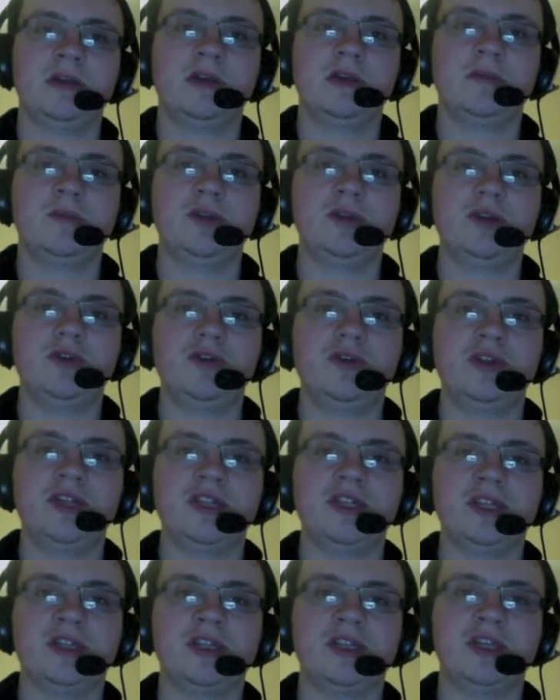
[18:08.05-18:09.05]
But no, they
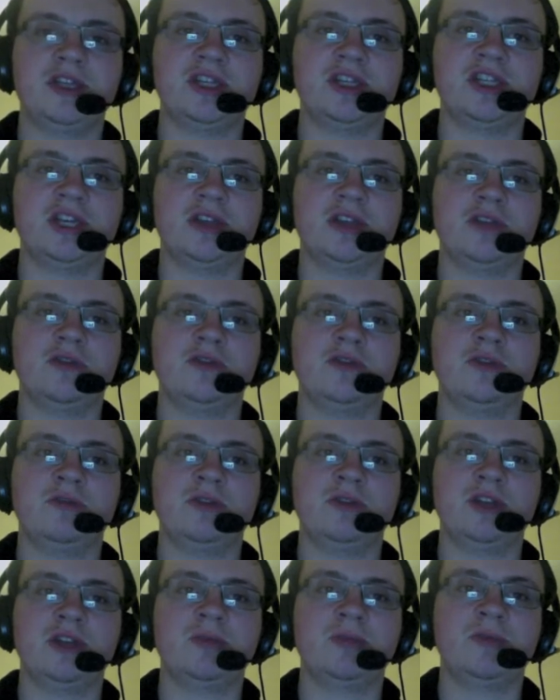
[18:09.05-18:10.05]
decided to go the
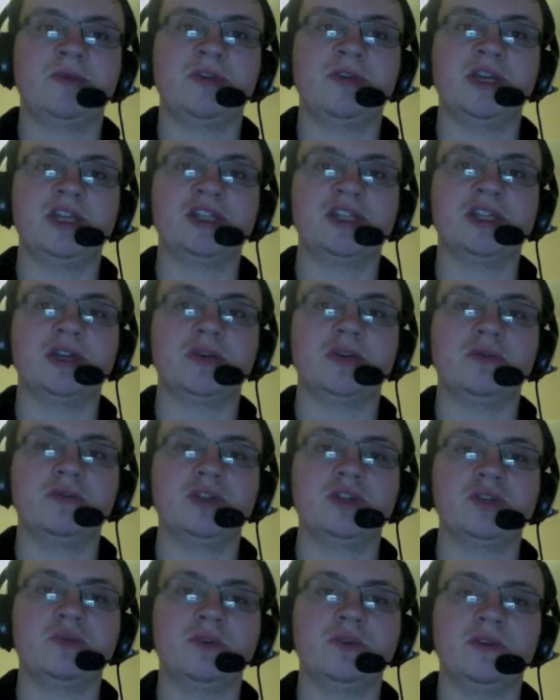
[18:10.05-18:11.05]
predictable way as they
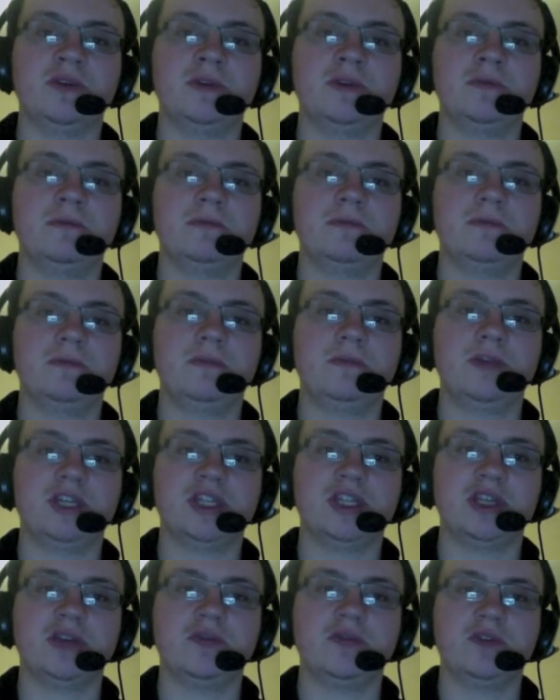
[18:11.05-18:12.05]
always would. And
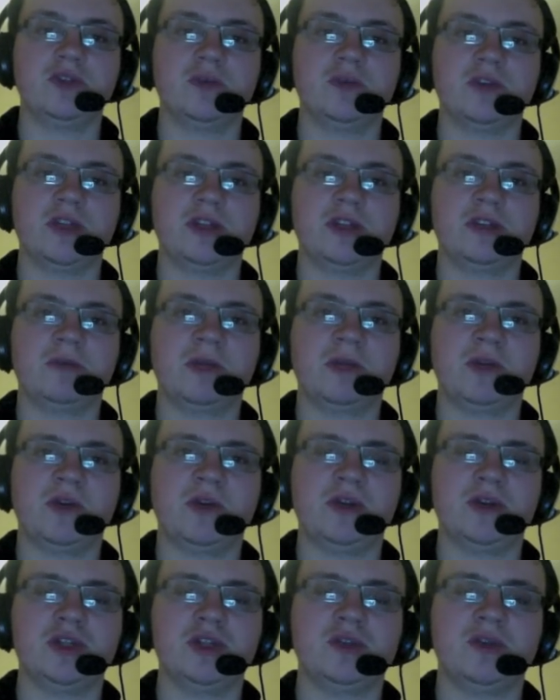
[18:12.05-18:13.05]
to be
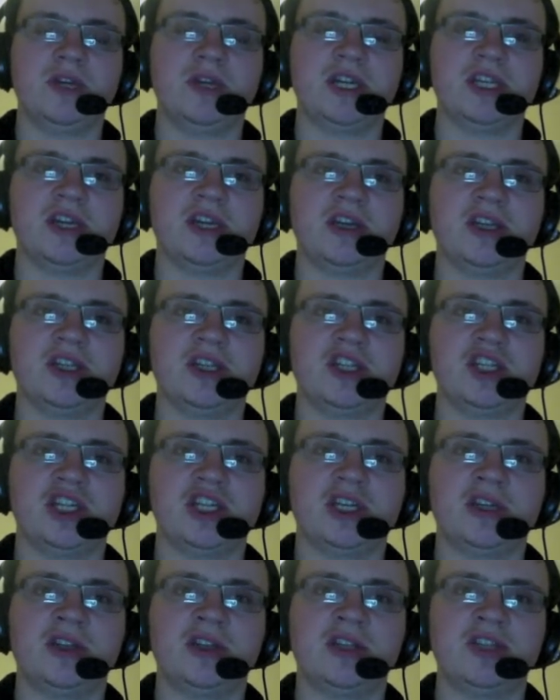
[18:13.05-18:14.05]
quite honest with you guys, I'm getting
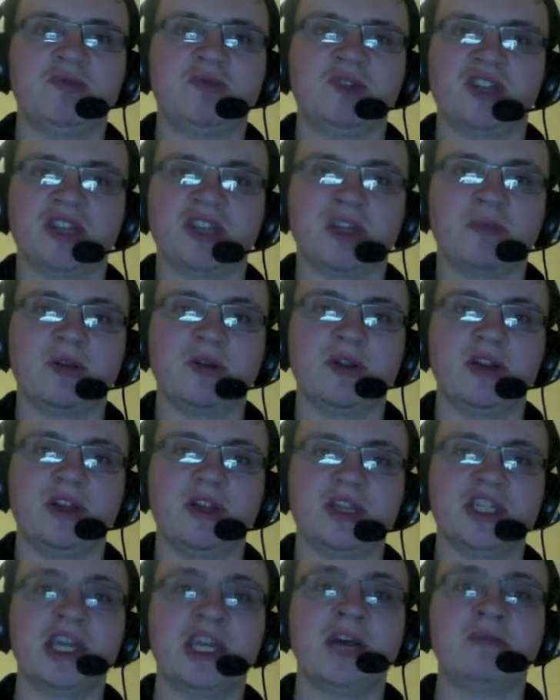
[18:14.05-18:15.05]
sick of this predictability
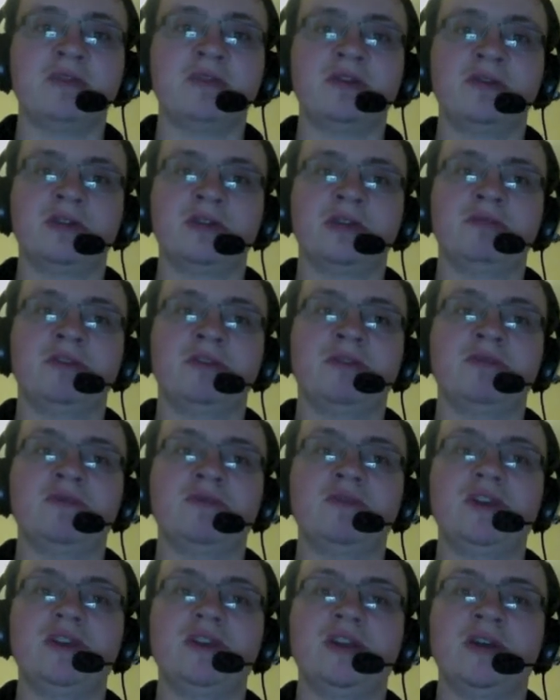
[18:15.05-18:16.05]
that's happening on
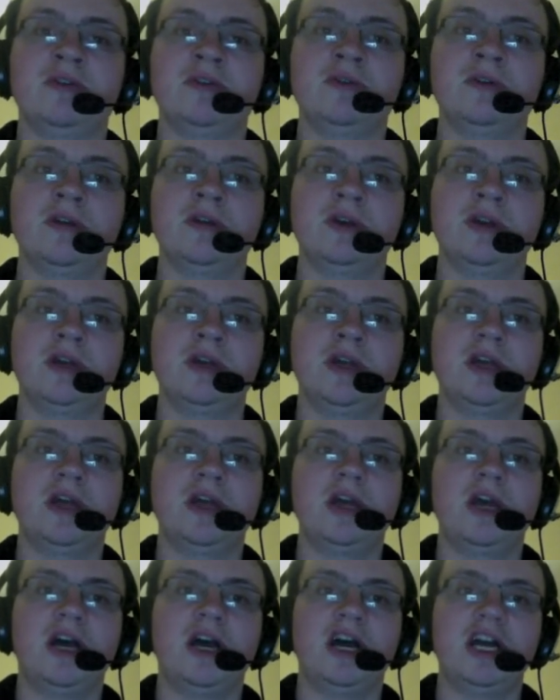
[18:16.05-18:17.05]
WWE now.
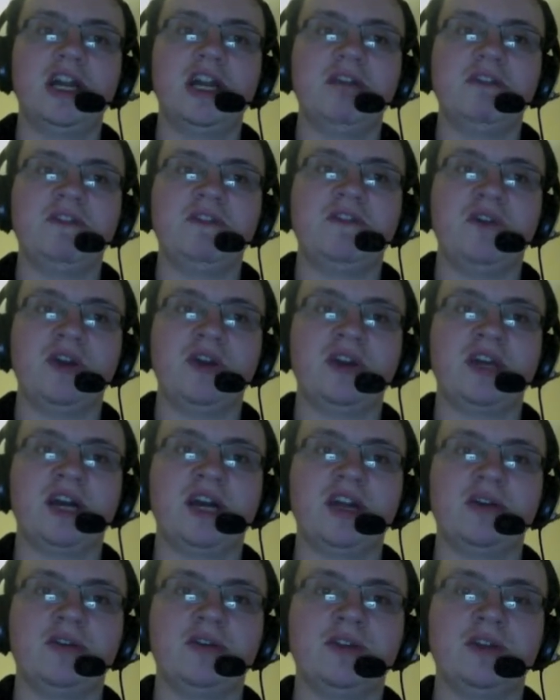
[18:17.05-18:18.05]
I never thought I'd
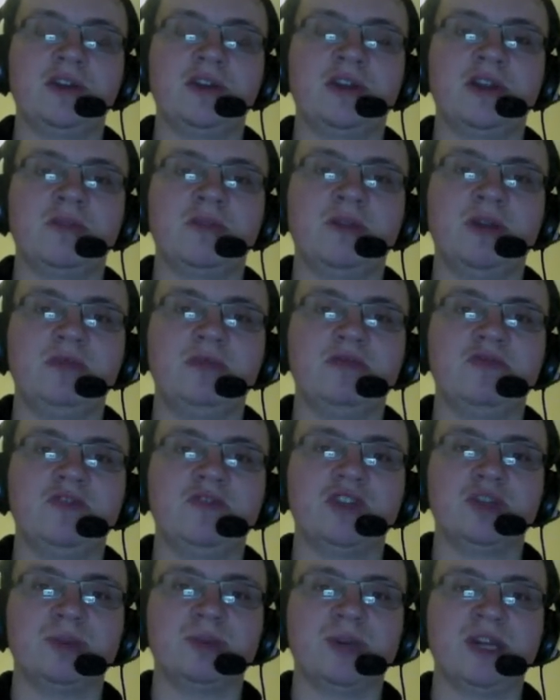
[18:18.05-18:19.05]
carry on into the
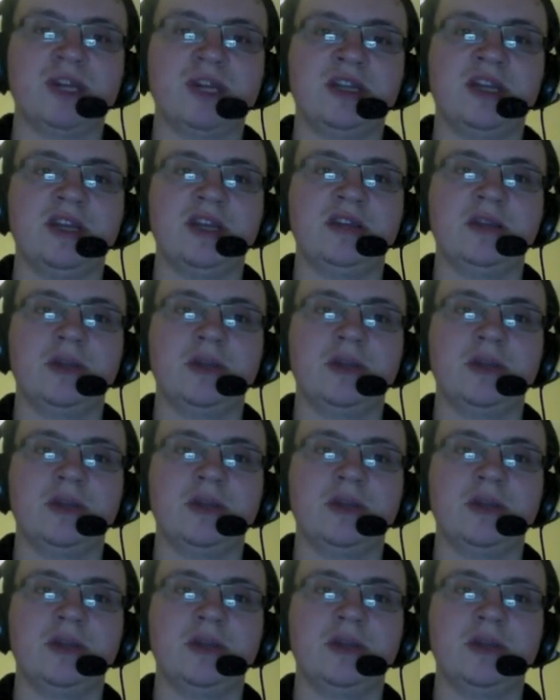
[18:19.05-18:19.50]
pay-per-views, but I did.